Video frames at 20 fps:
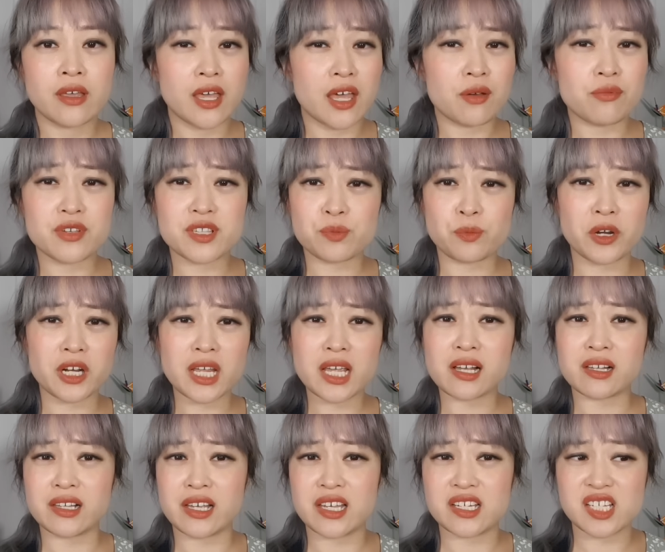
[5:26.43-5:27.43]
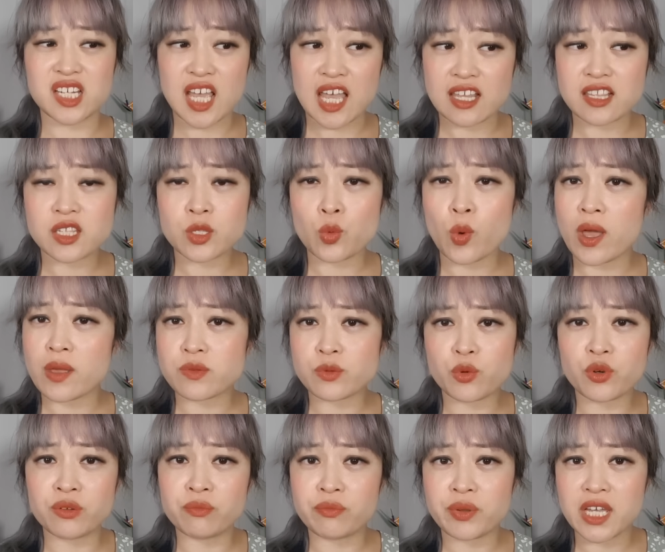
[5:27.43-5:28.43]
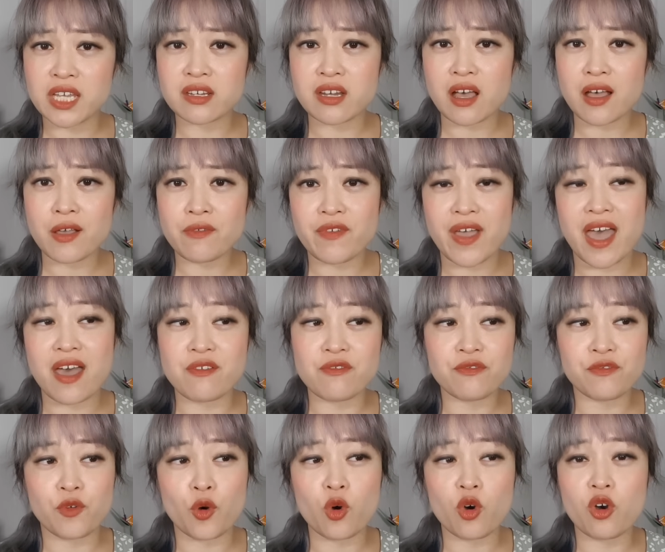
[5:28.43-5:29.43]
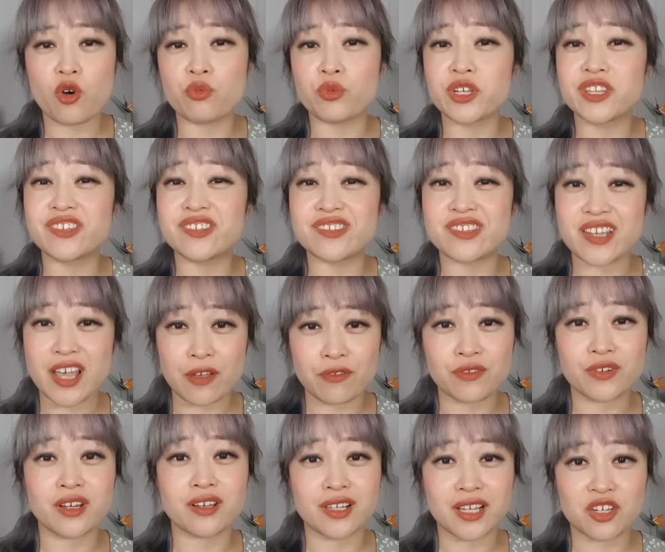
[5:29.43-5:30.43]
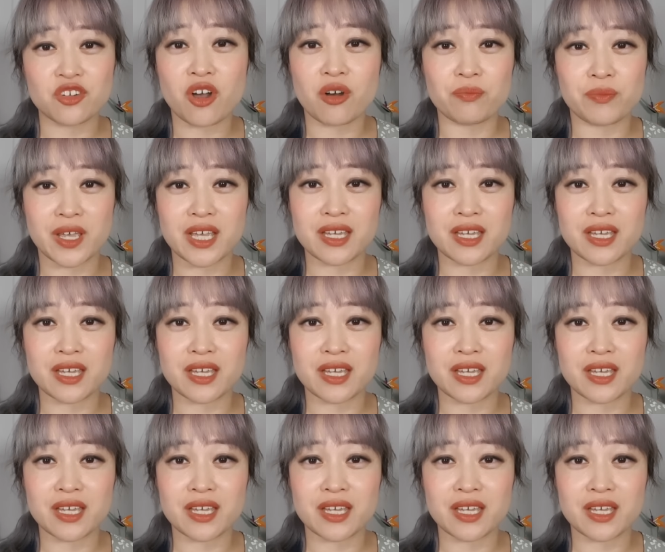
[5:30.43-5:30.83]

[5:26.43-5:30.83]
It was pretty clear ten swipes wouldn't be enough and four would definitely not be